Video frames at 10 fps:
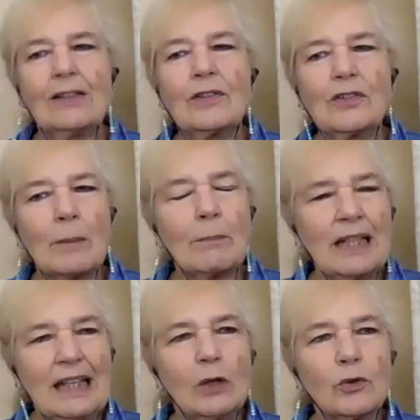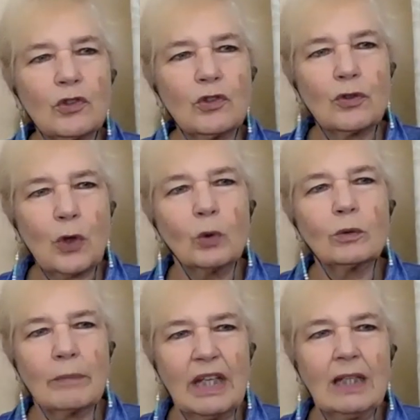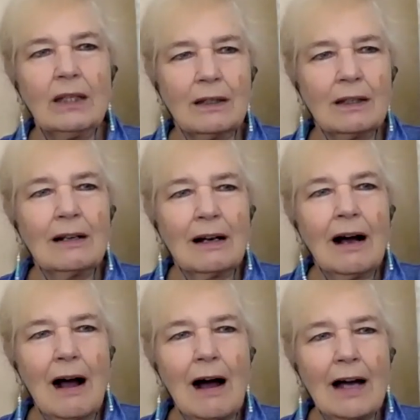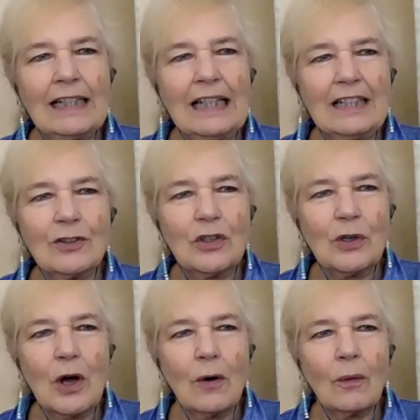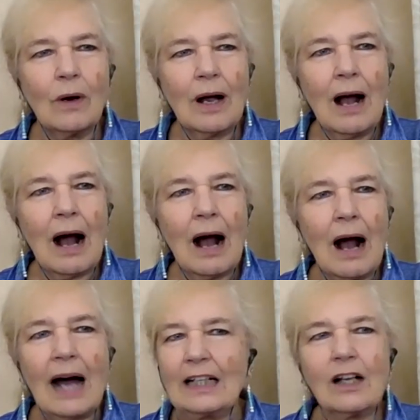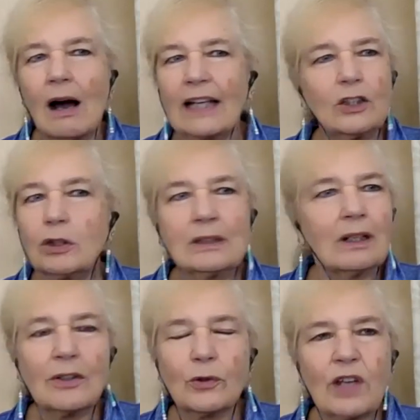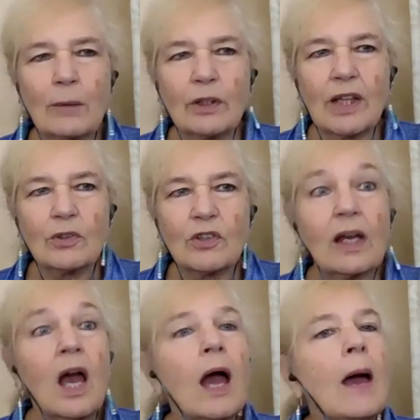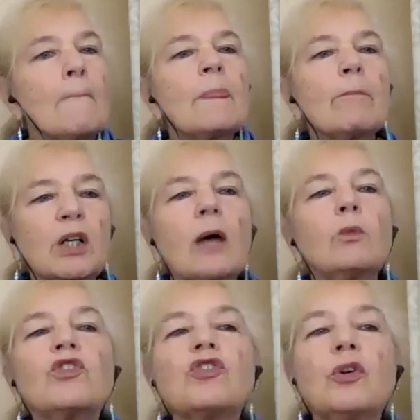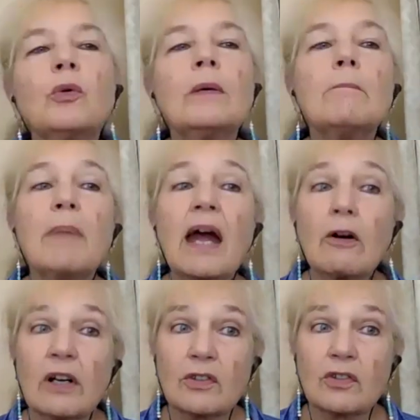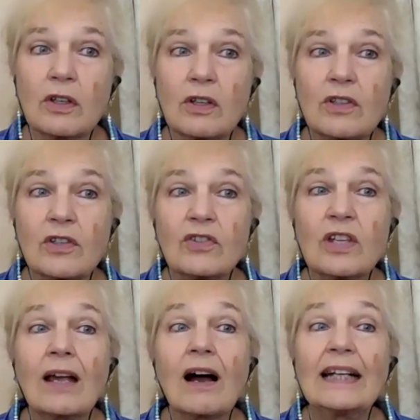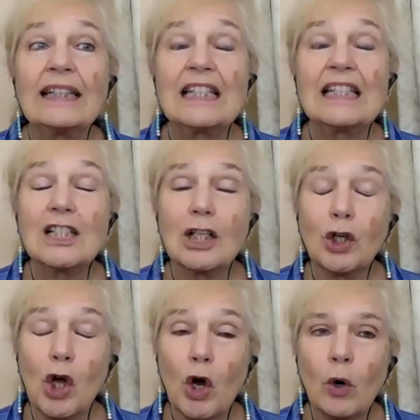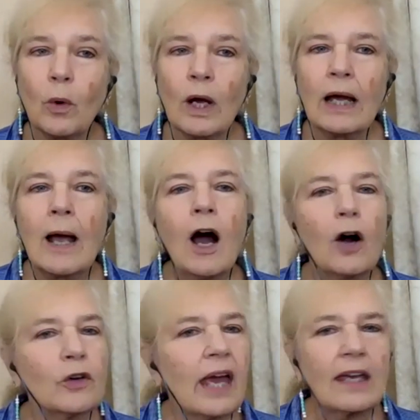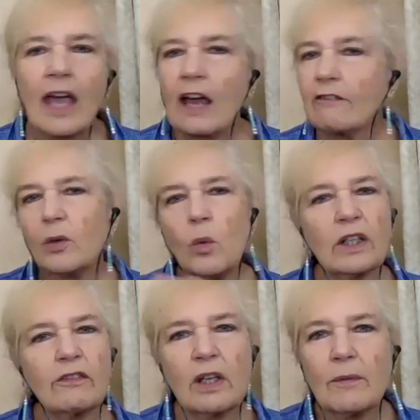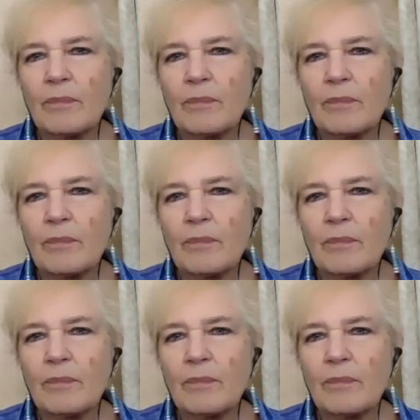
somebody else told me I needed to know. I I couldn't understand what they were saying, but I was too embarrassed to say I didn't know. Okay, every one of you,